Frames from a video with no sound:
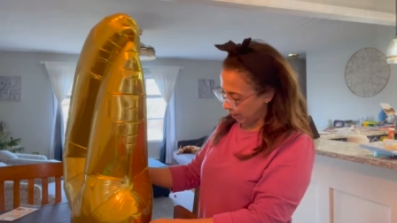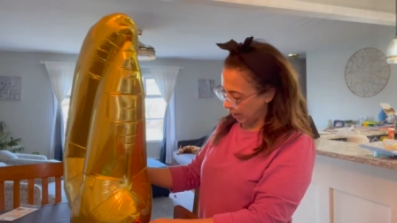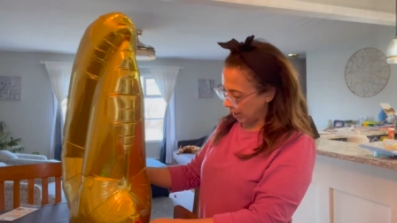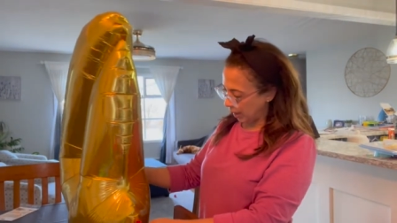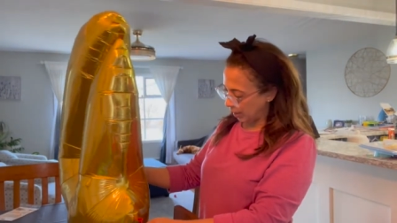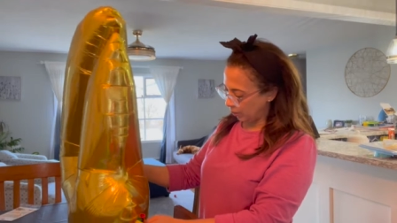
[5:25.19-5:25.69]

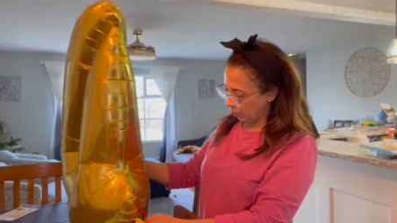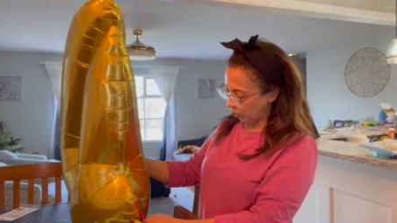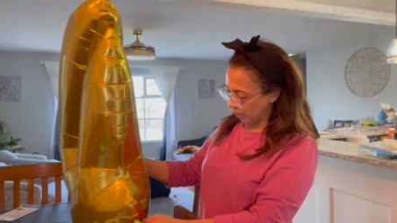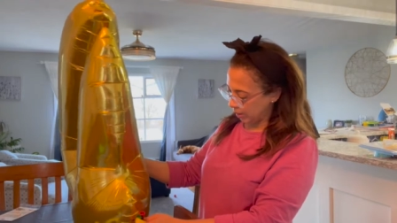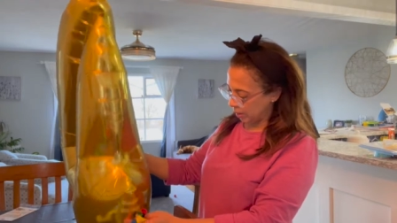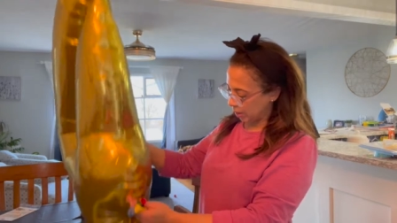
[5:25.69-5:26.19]
I
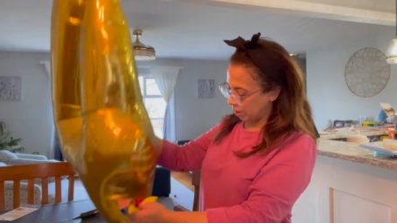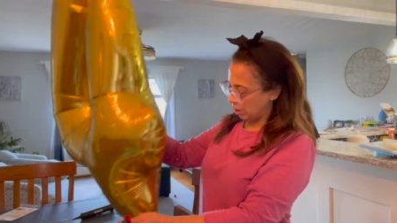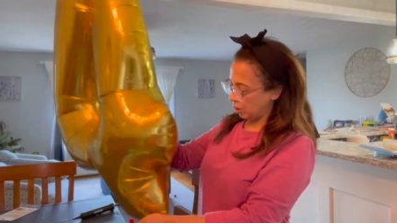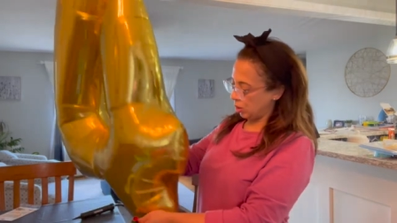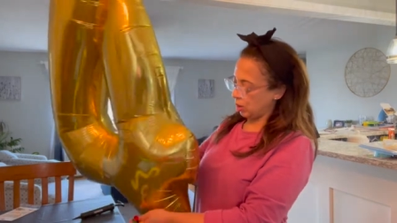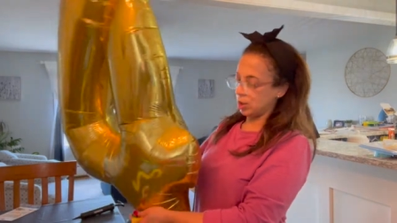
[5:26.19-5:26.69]
wanted to
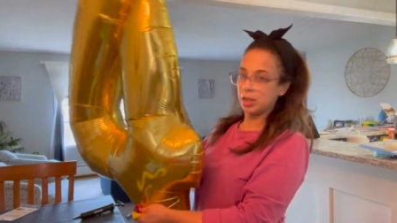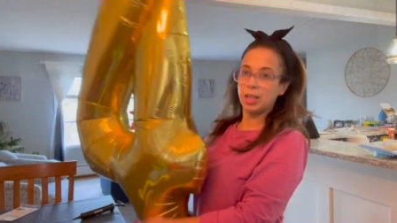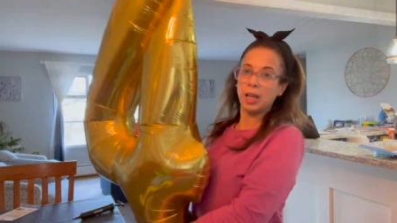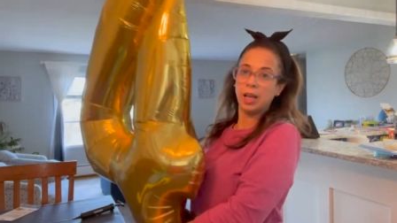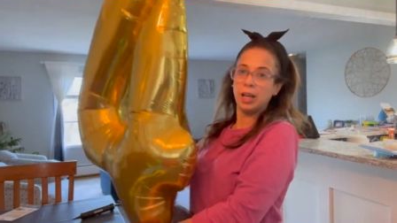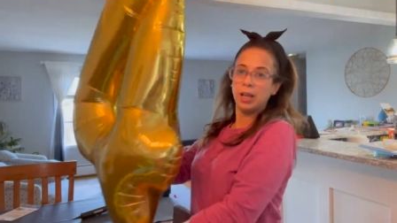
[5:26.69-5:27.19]
just
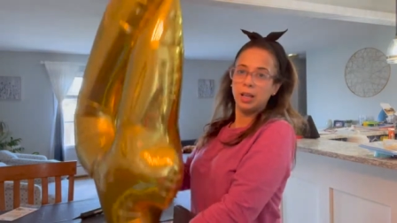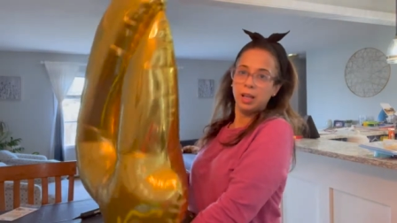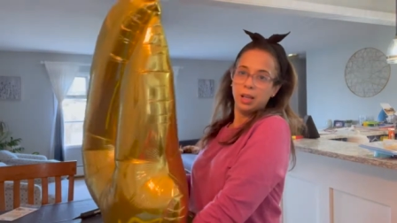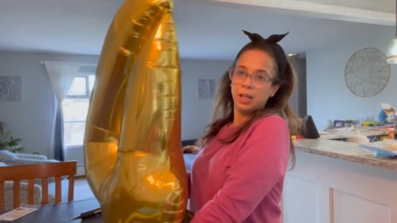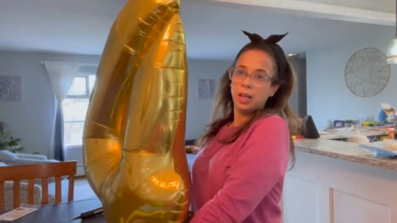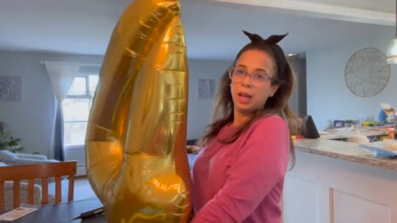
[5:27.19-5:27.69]

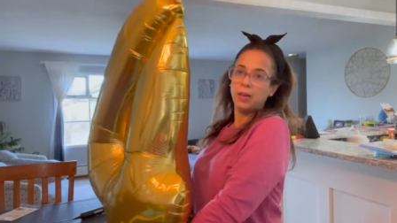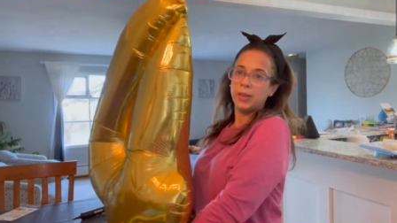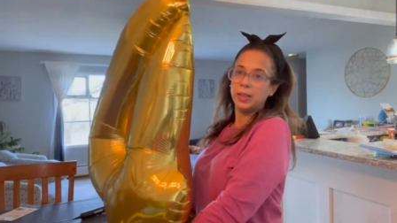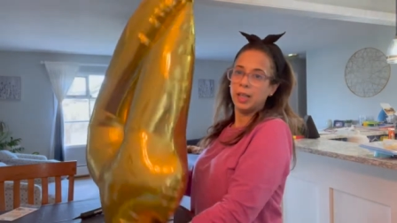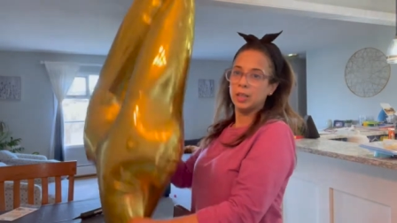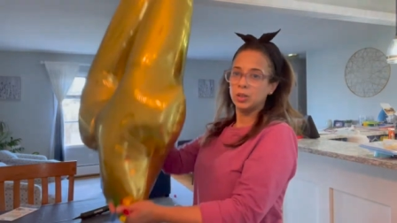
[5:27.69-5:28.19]
have it
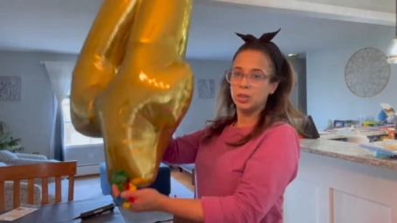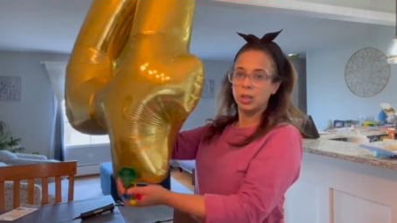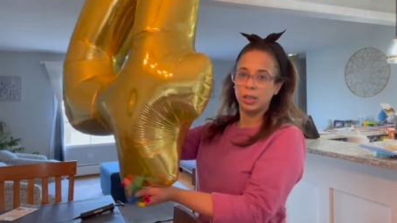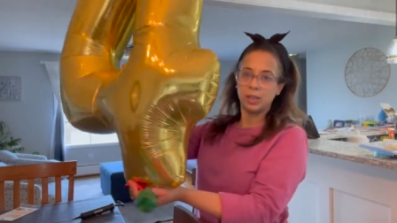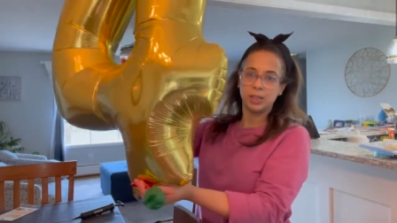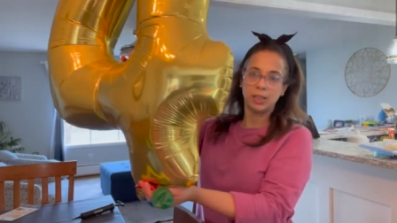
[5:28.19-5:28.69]
down so I
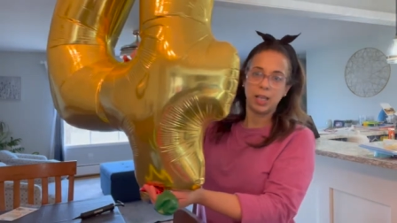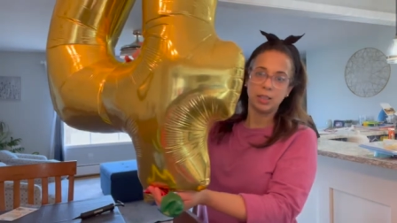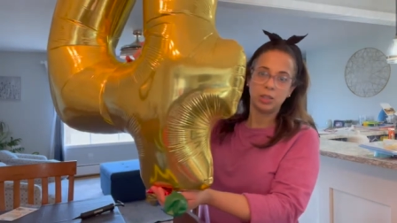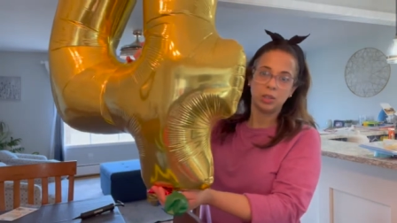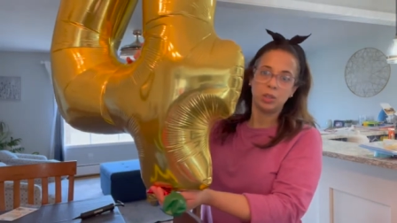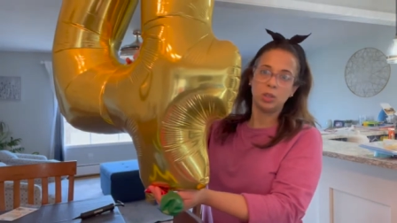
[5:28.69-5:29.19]
can attach
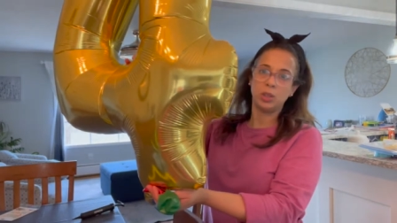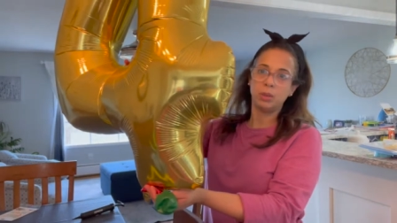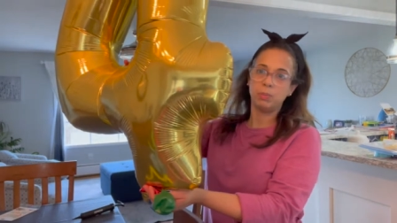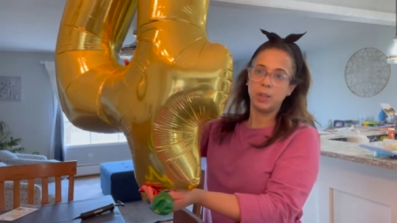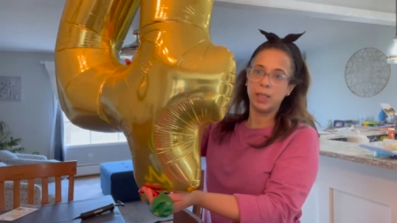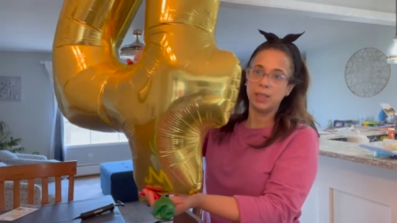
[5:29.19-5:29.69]
it to the
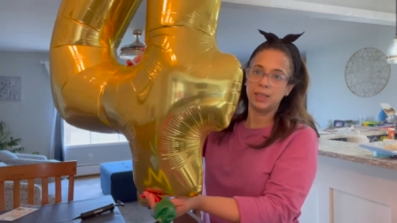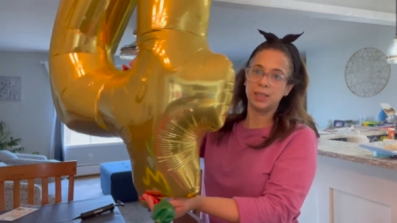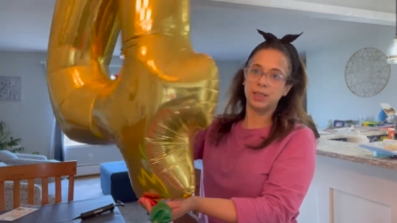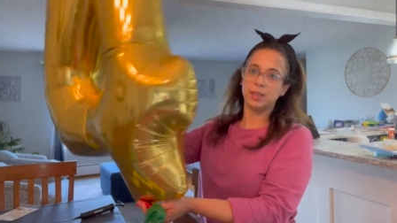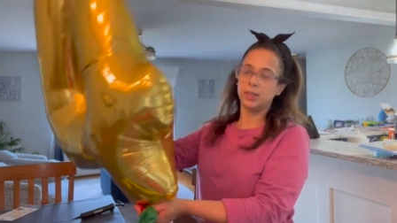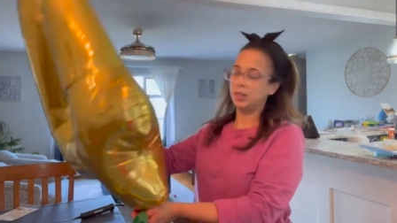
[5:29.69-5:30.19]
base.
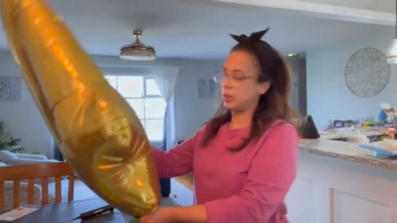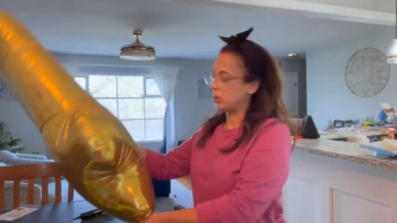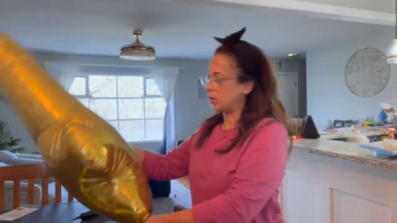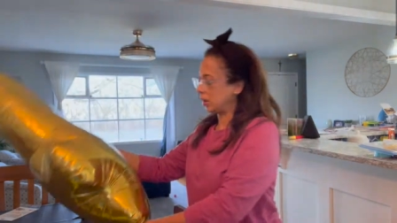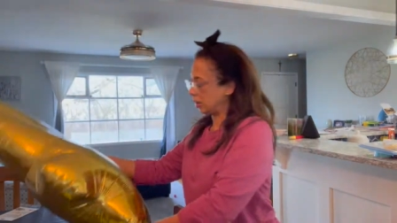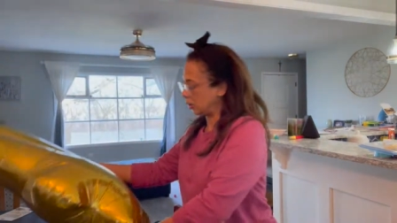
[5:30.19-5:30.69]
So that's what
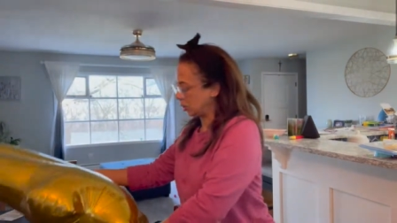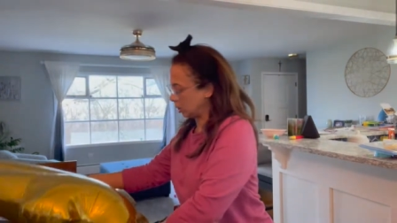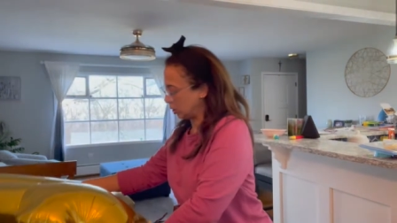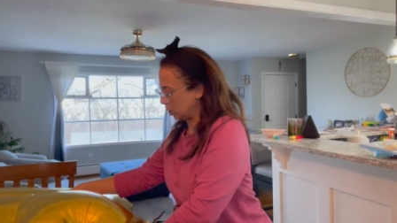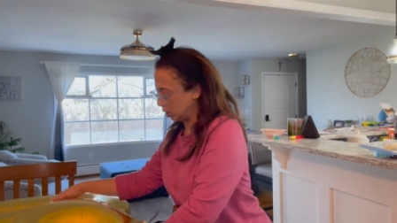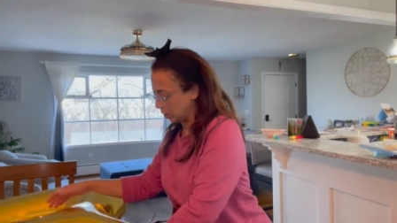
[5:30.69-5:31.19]
I'm going to
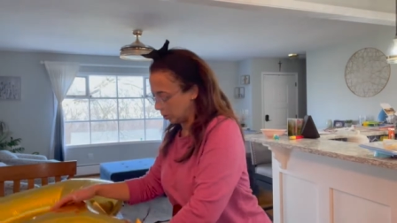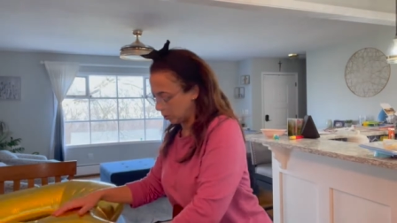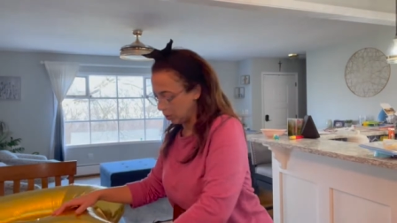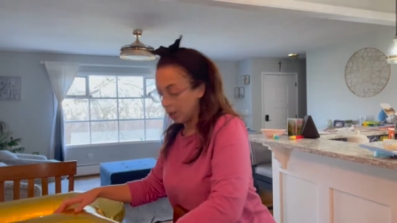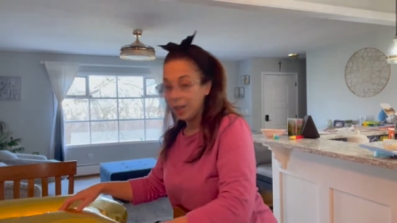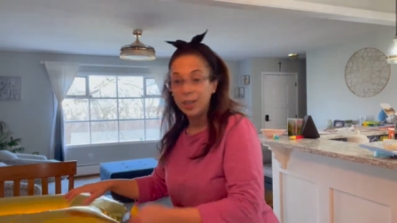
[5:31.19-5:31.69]
do.
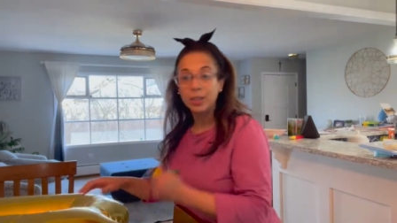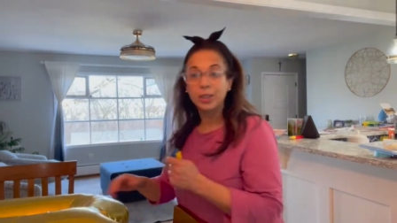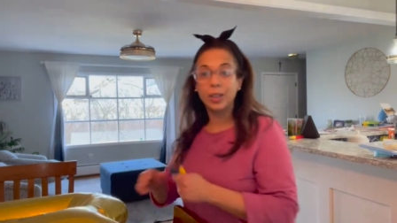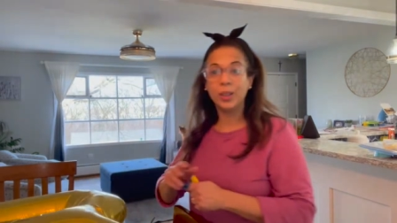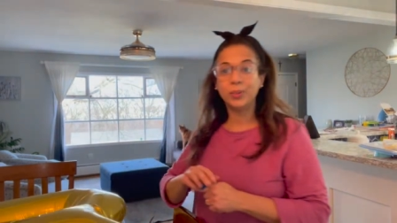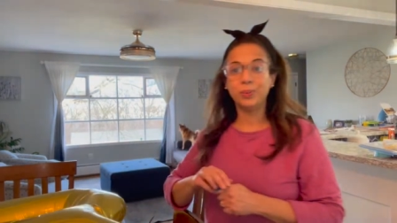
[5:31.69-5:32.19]

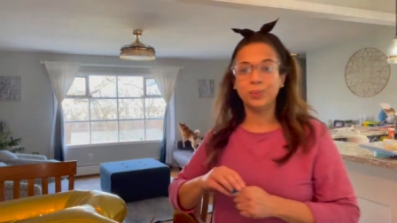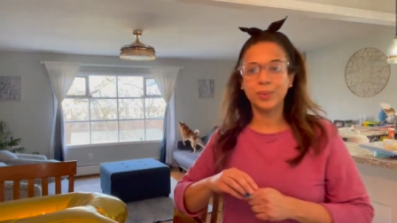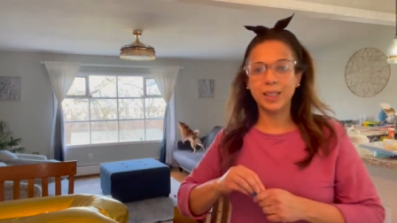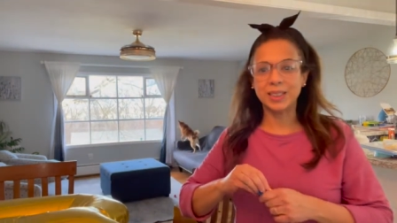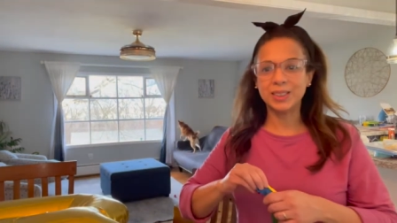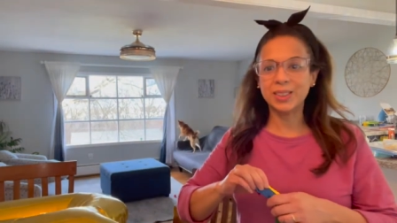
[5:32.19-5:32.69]
So let's
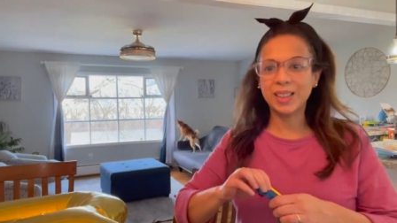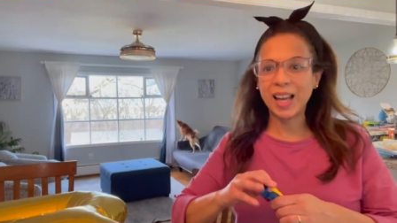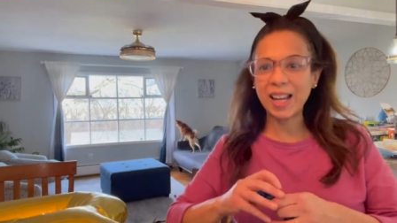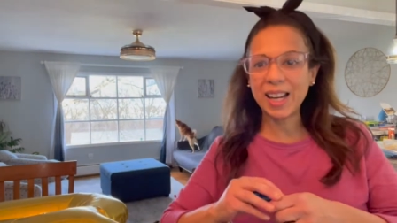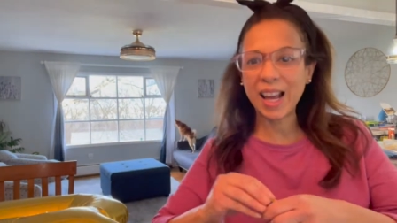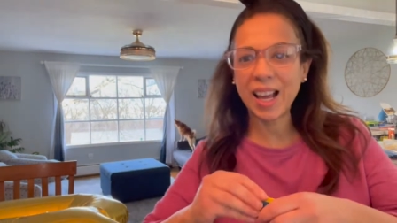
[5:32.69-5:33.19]
do
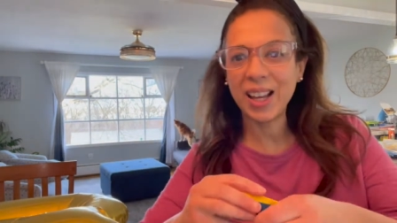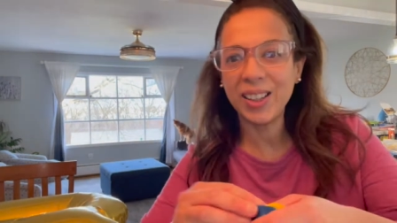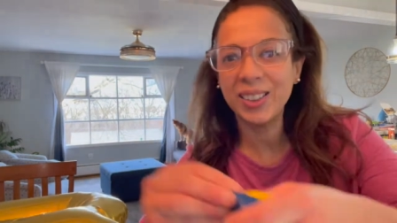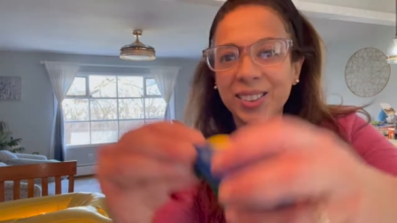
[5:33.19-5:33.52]
that now.